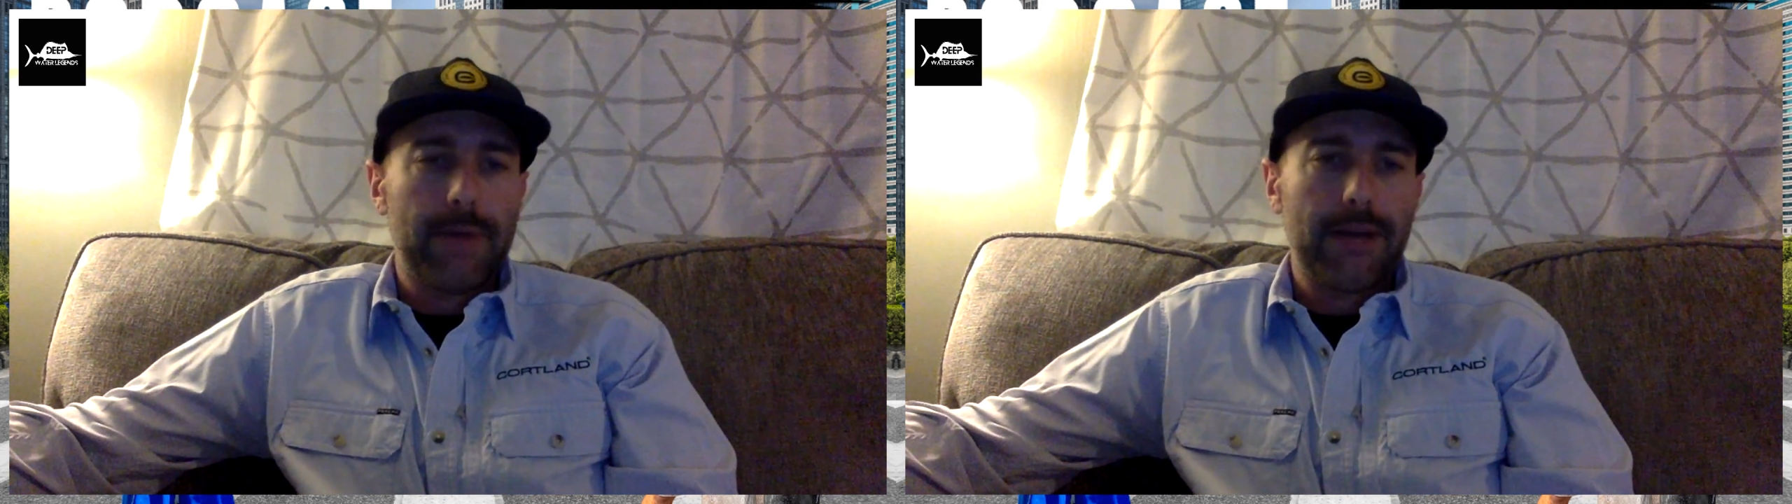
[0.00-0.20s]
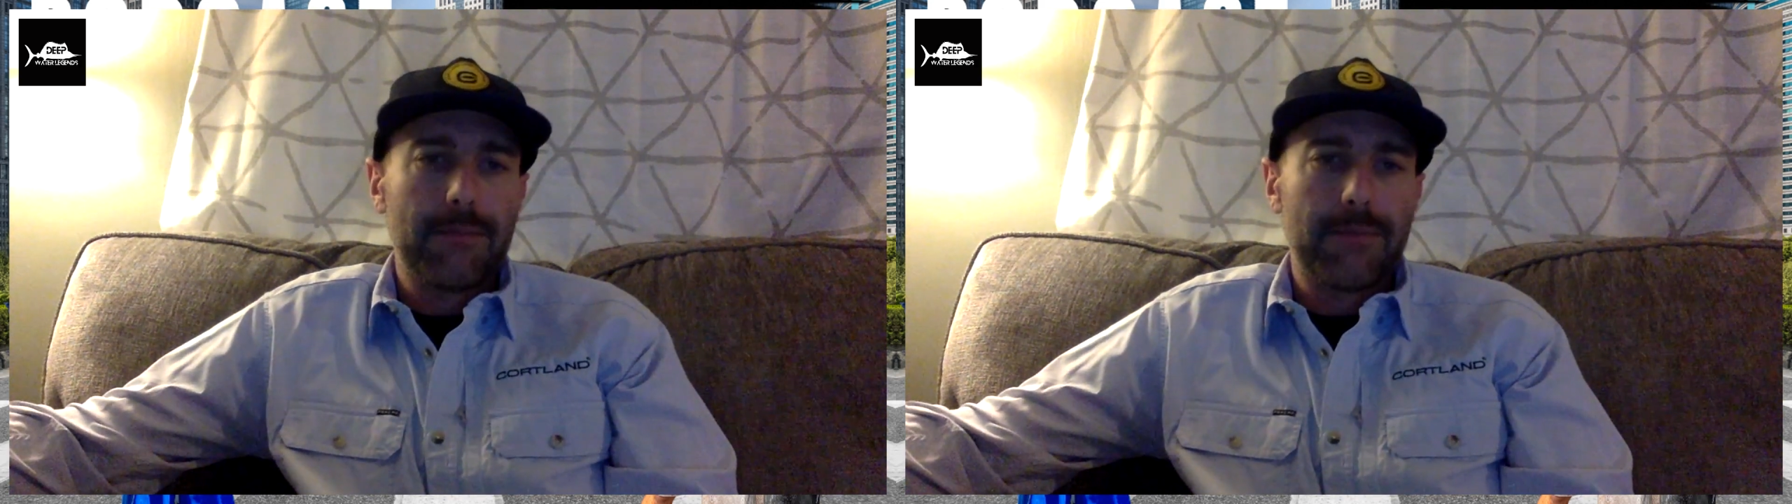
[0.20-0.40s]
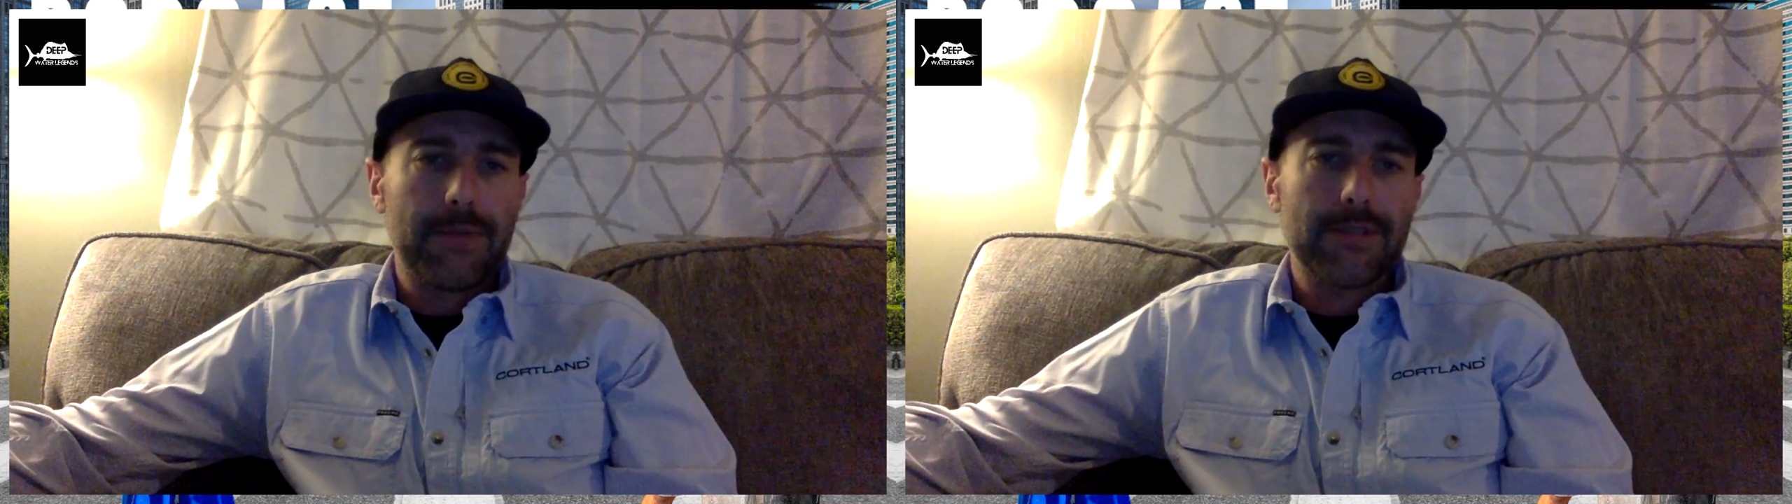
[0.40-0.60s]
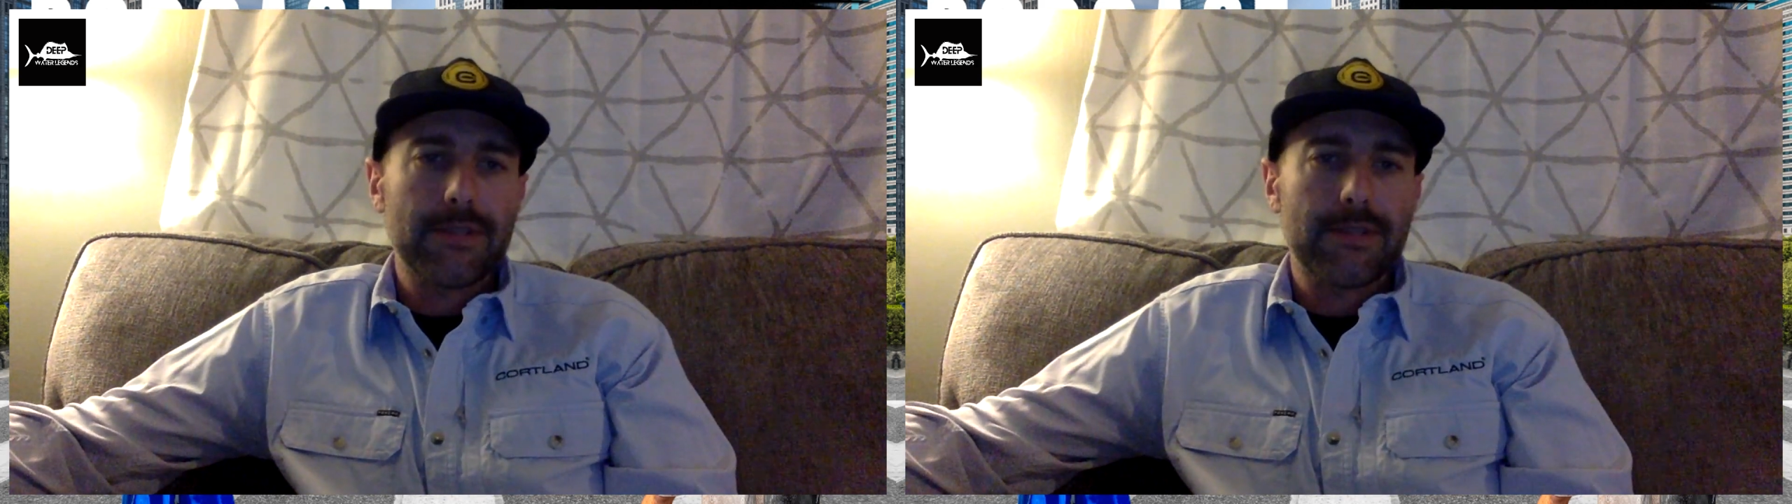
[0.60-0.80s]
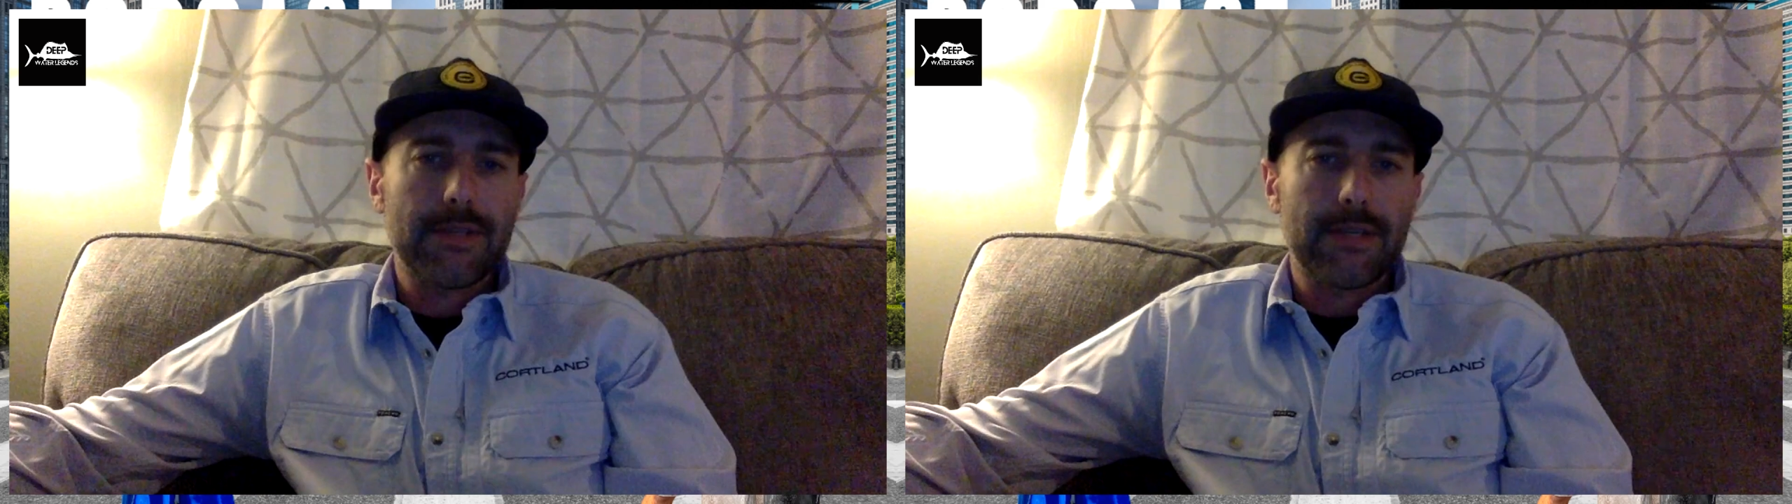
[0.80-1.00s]
been in
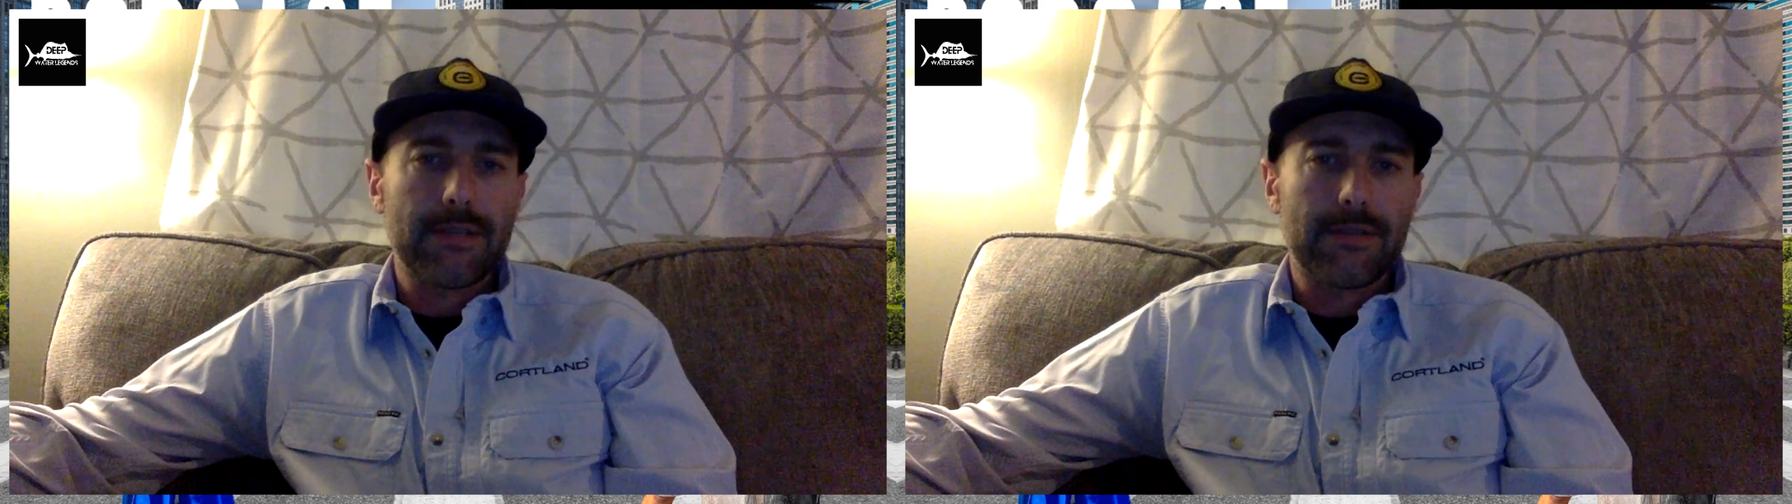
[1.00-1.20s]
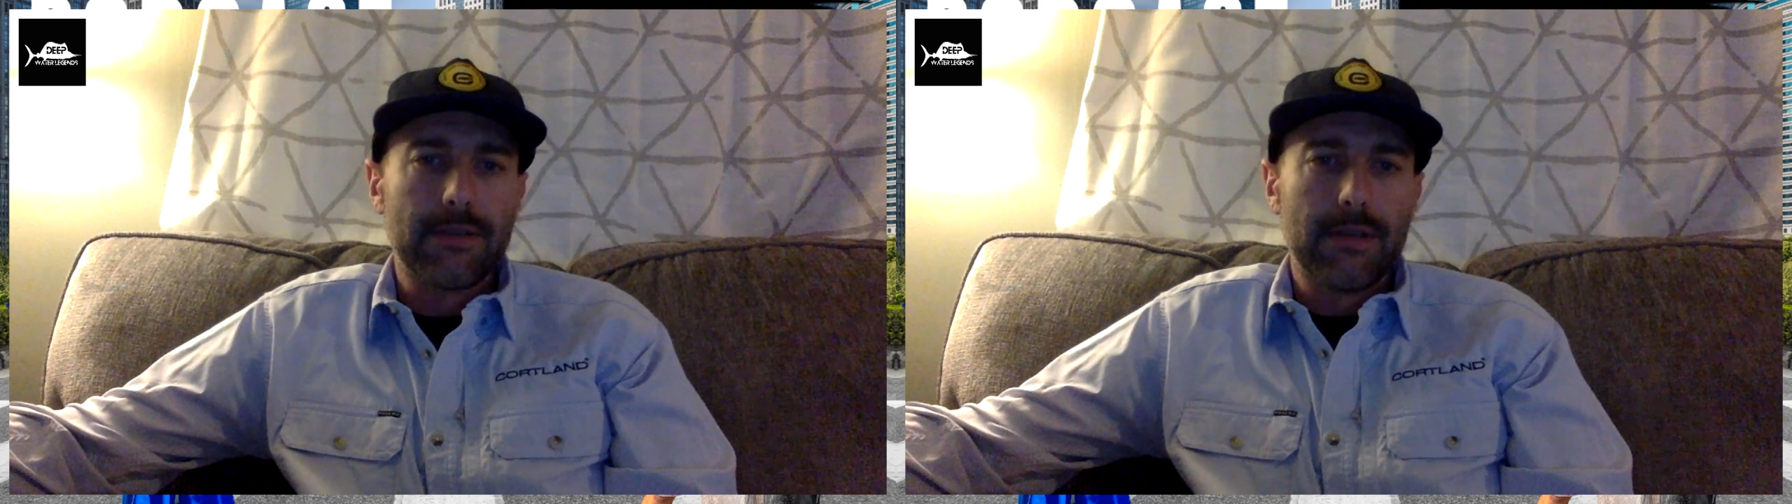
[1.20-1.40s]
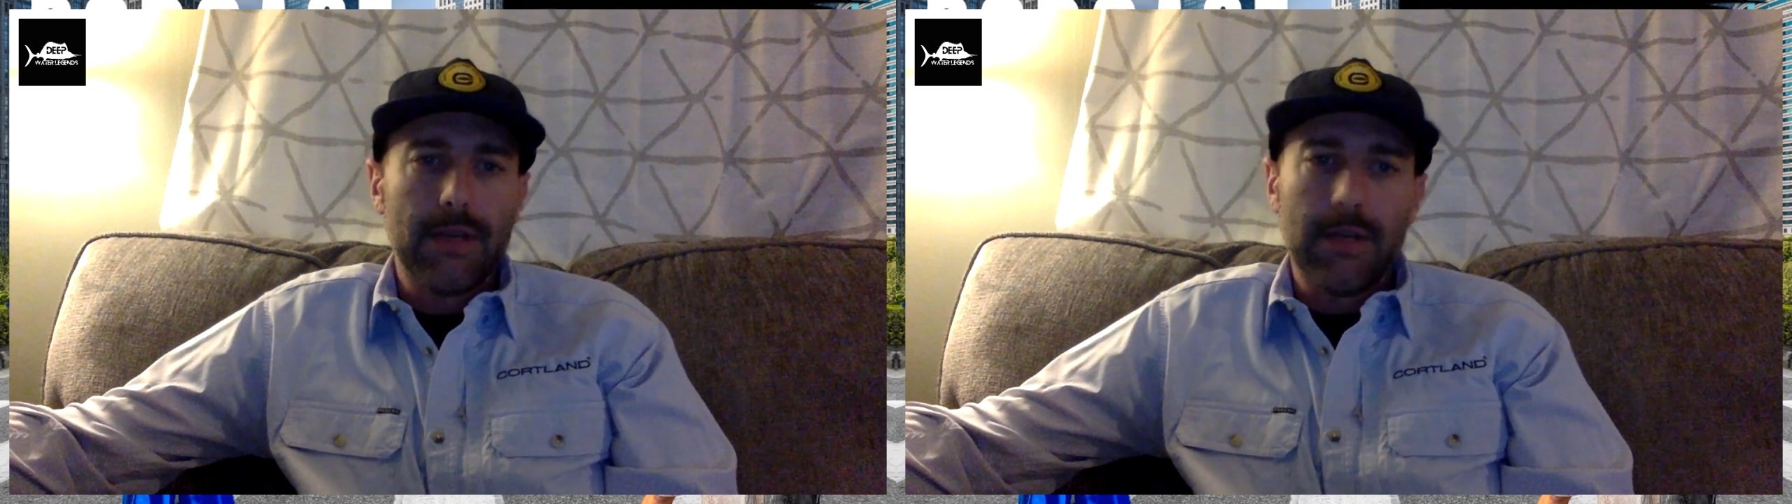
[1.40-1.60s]
business since